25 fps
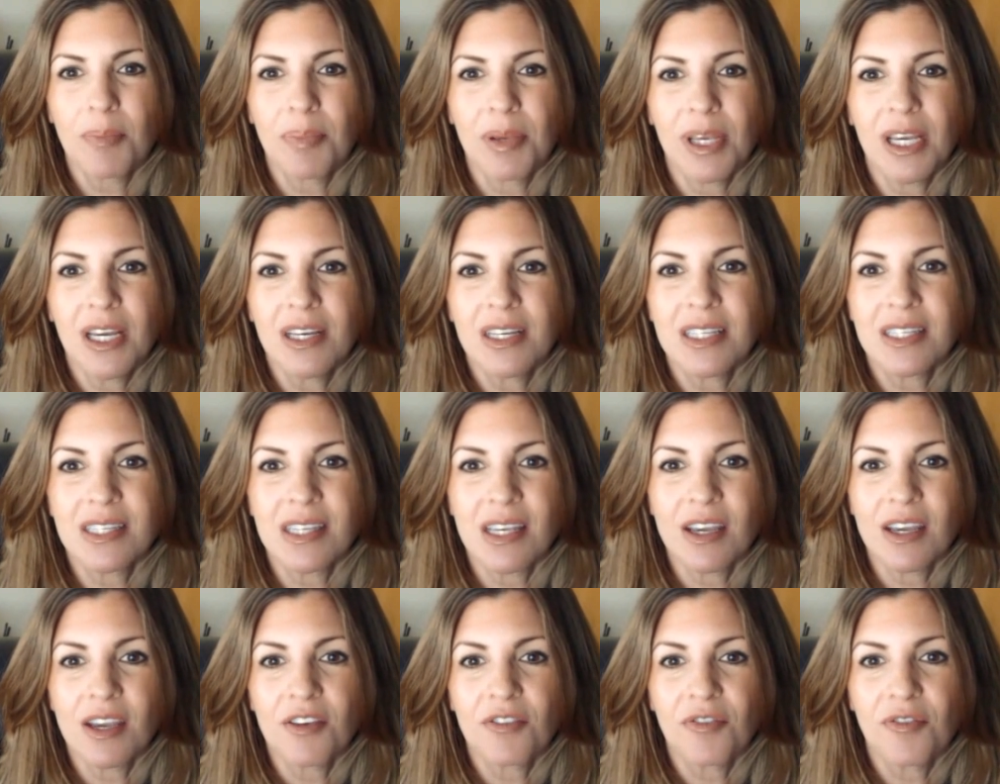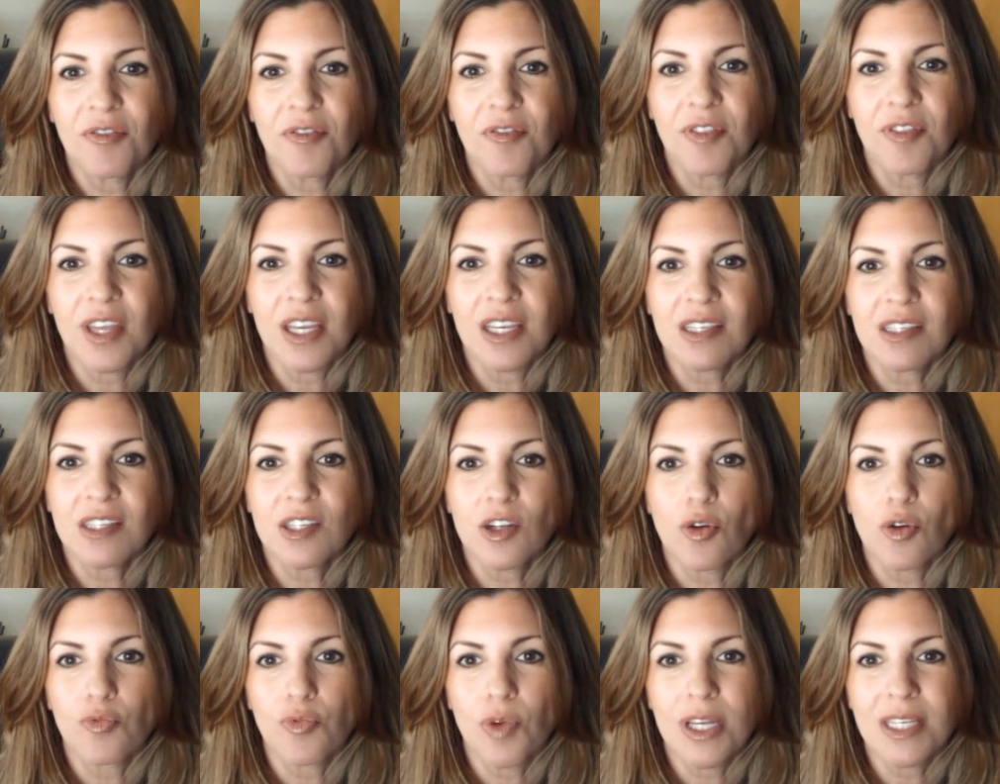bit because if things
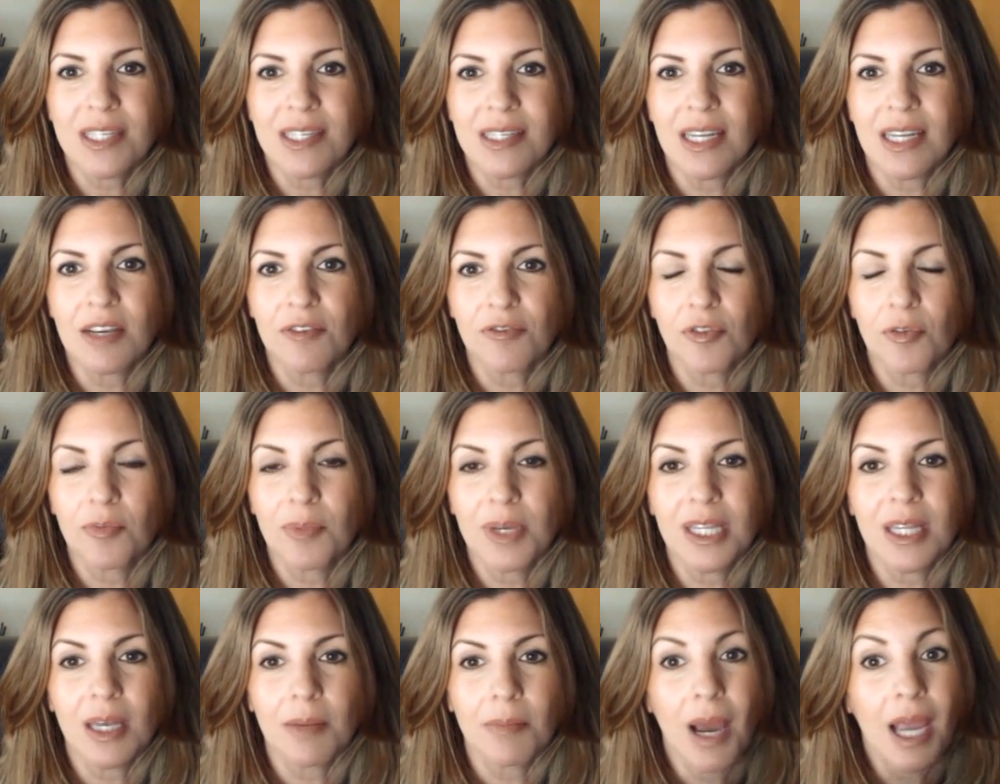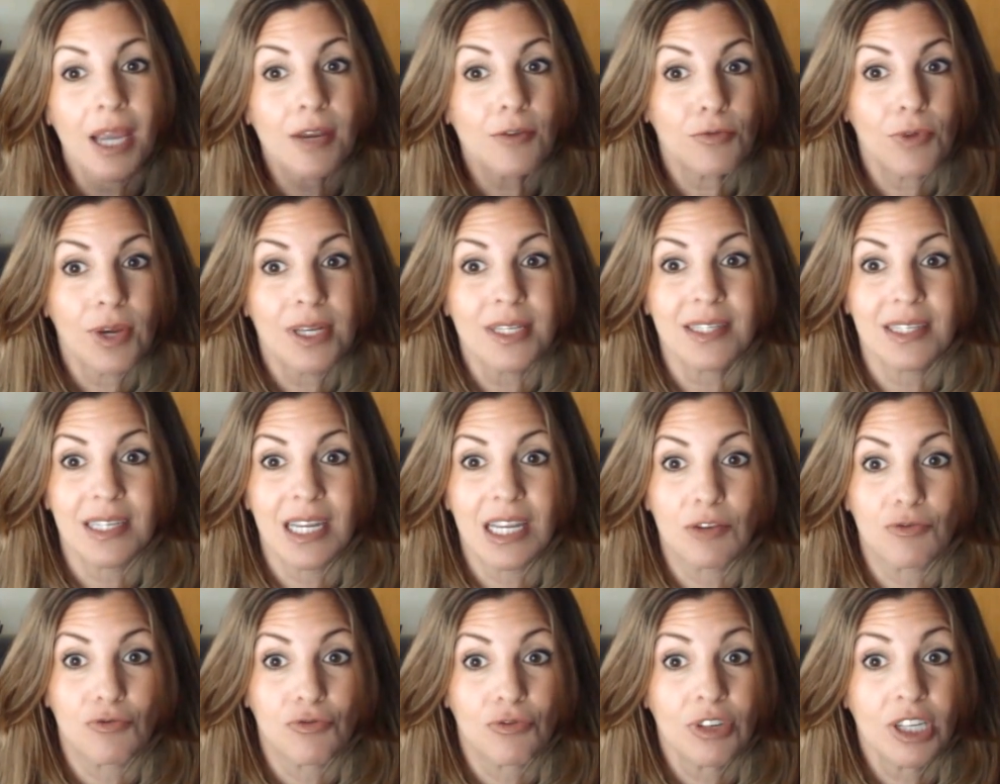don't resonate for me, they might
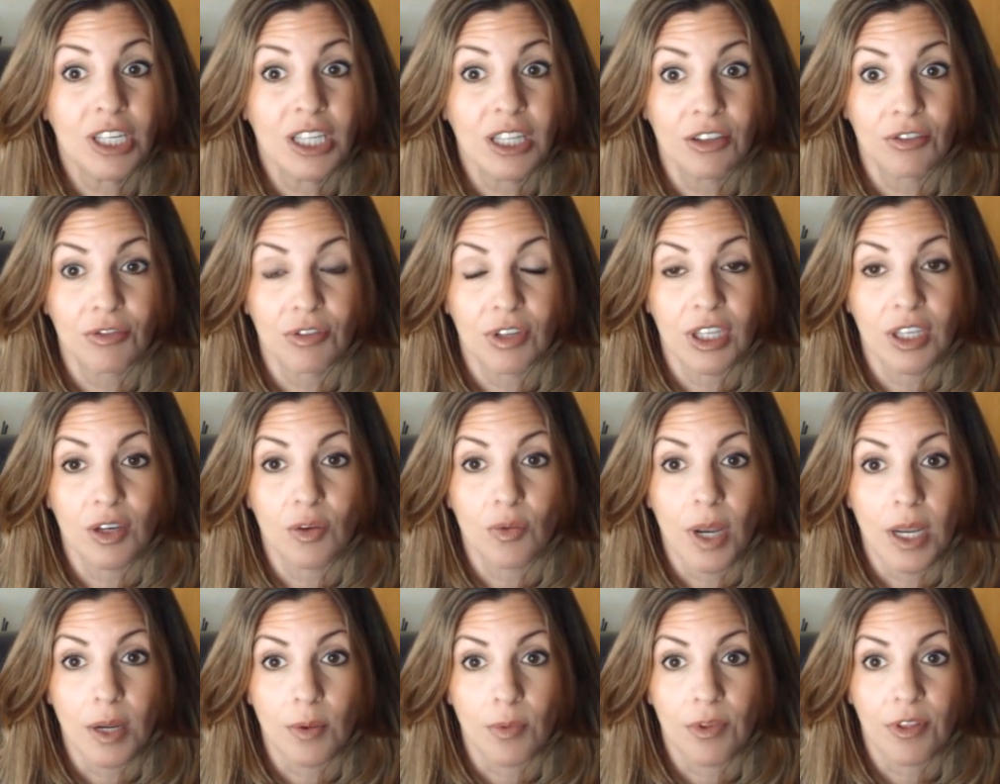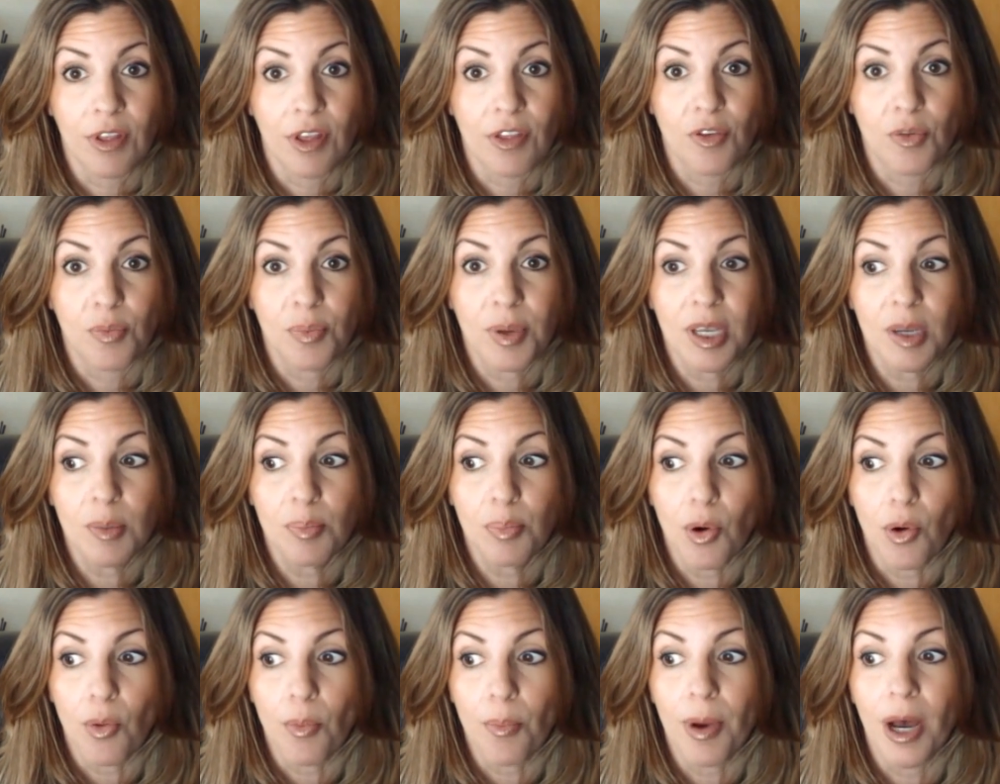resonate really, really great with other
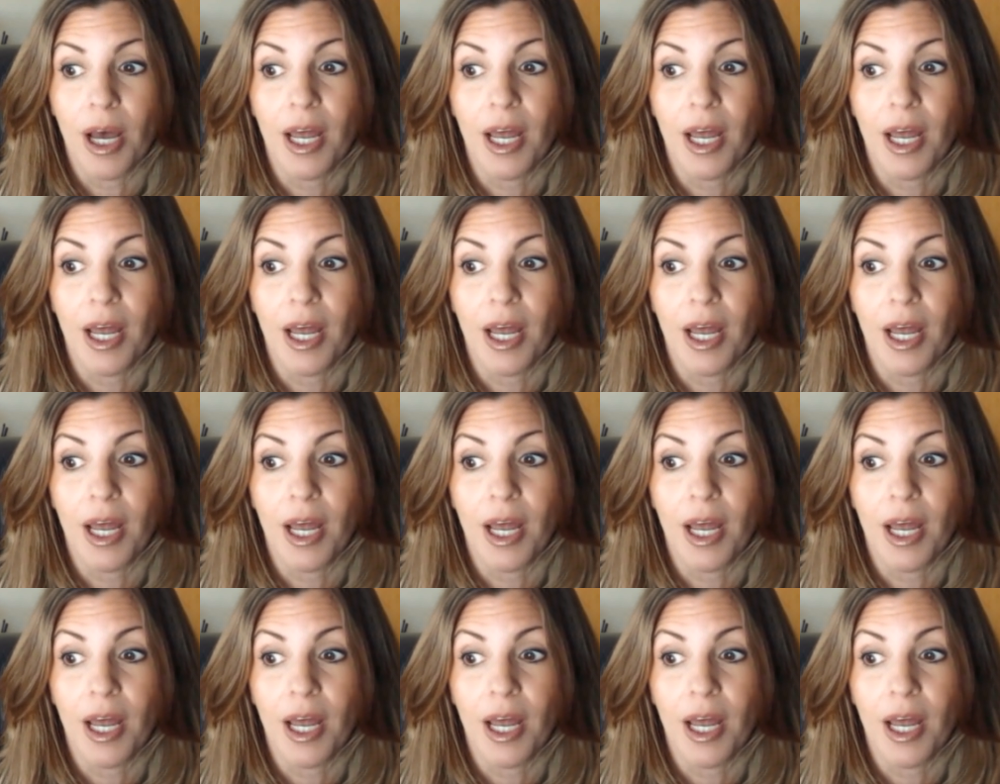people,